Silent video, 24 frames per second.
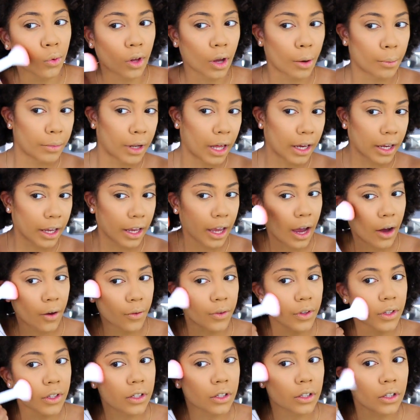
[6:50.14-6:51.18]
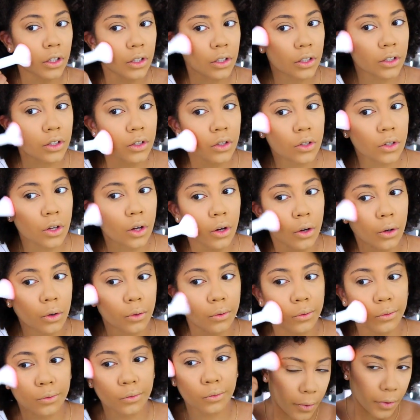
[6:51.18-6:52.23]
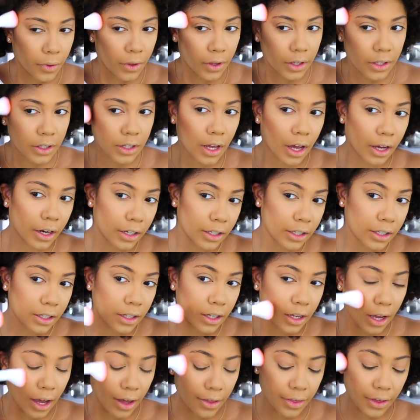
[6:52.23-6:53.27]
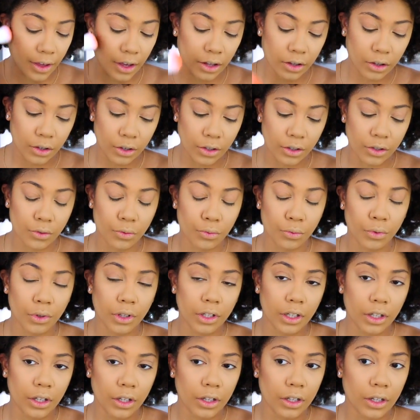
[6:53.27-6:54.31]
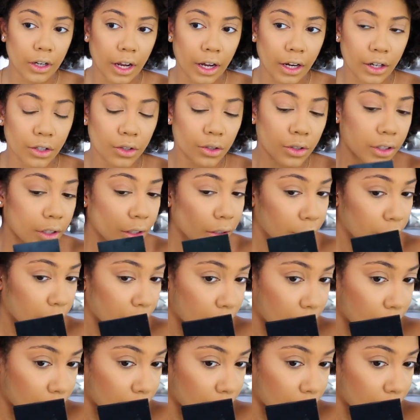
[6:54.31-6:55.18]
I'm liking how this looks. So, but this honestly, I think looks really good actually.